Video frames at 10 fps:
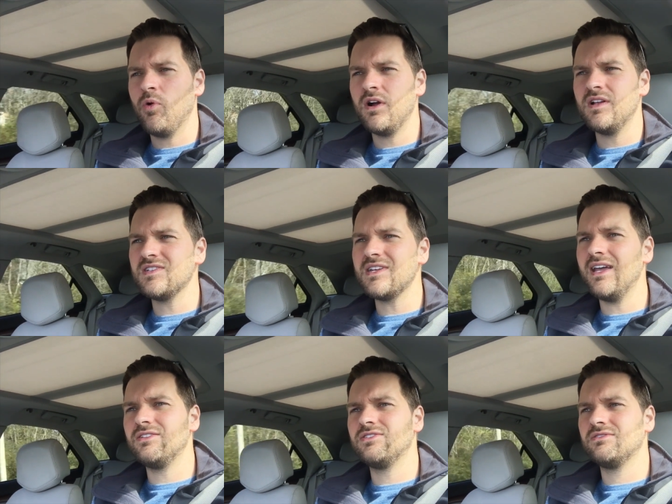Or it's
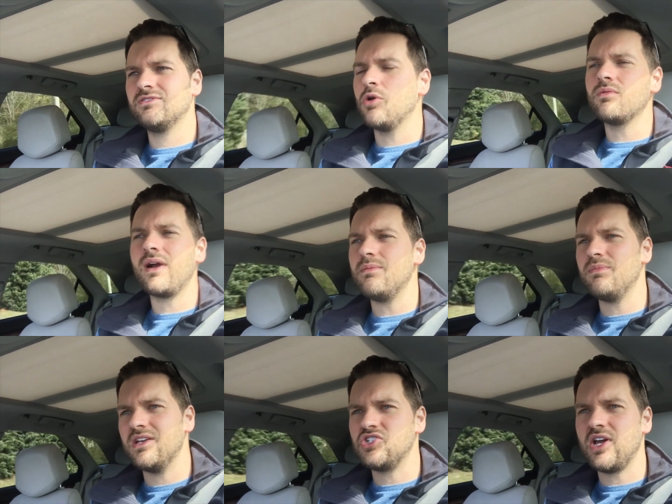like, don't write
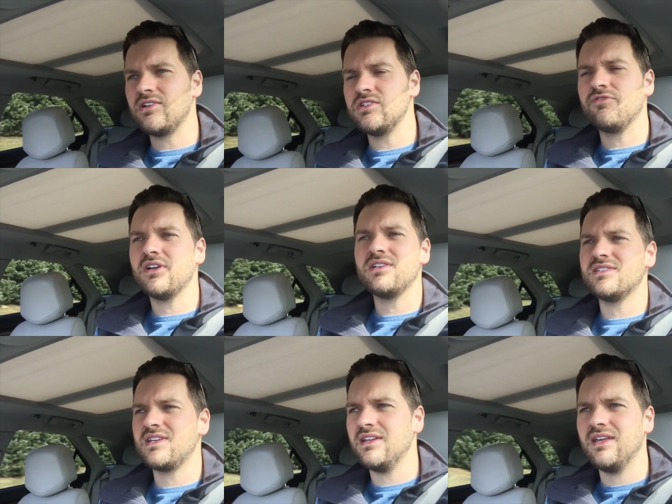me a check, just freaking
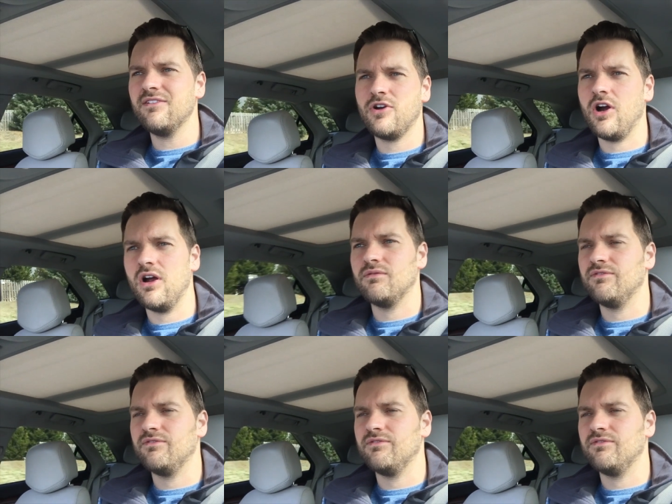send a gift card